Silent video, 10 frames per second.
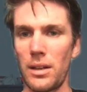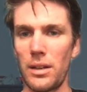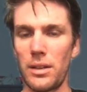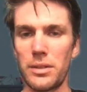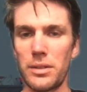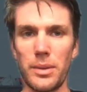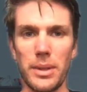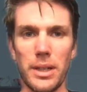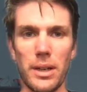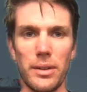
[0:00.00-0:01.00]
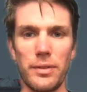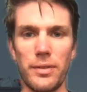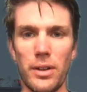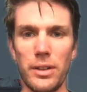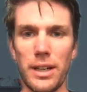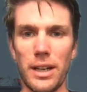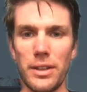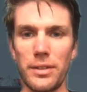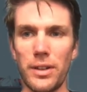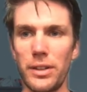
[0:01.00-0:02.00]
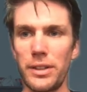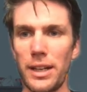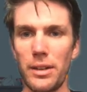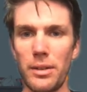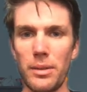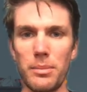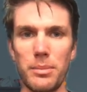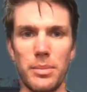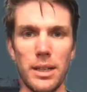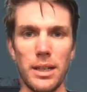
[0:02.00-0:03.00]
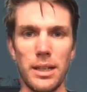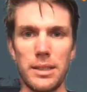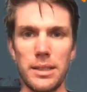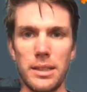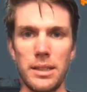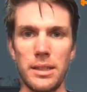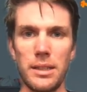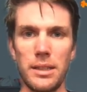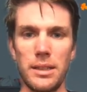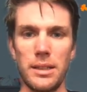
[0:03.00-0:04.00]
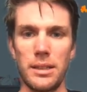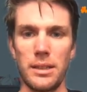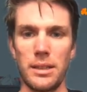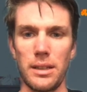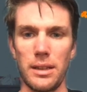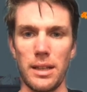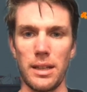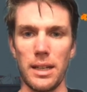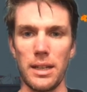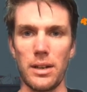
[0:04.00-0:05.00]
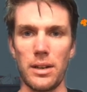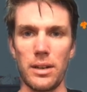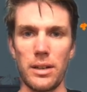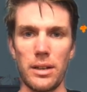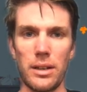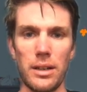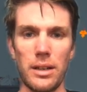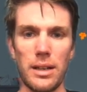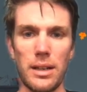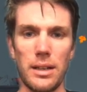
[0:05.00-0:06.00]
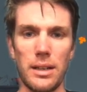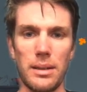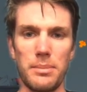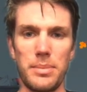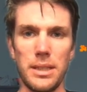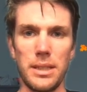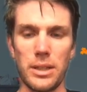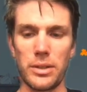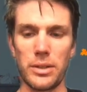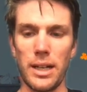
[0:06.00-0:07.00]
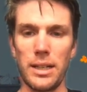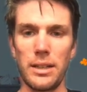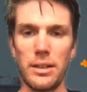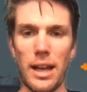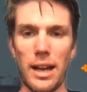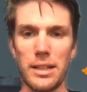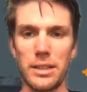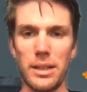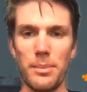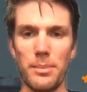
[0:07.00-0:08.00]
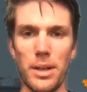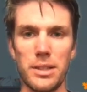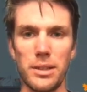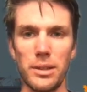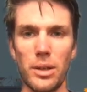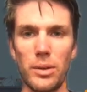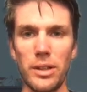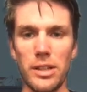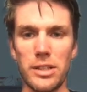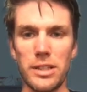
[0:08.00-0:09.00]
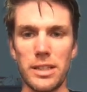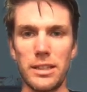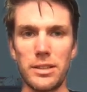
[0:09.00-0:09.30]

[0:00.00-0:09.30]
So here we go. They're falling down, but they are being created actually much lower than the scene. So